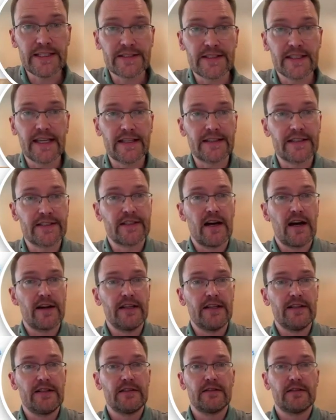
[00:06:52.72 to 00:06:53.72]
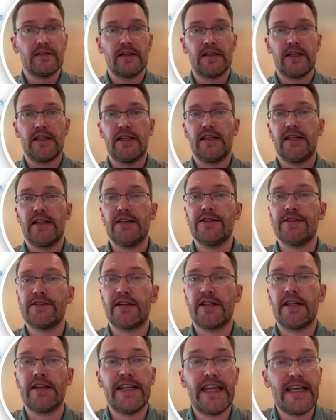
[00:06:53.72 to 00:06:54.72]
place to get started
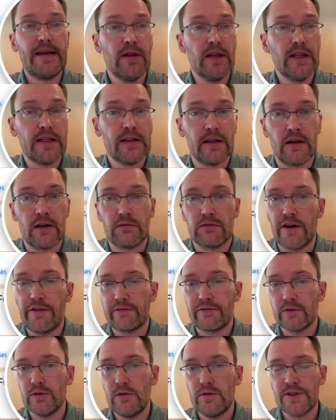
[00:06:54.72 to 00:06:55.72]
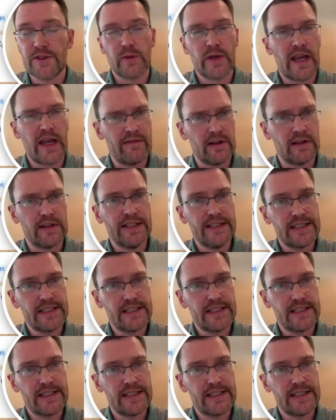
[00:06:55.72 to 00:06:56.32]
is enabling a rough rule. So we have a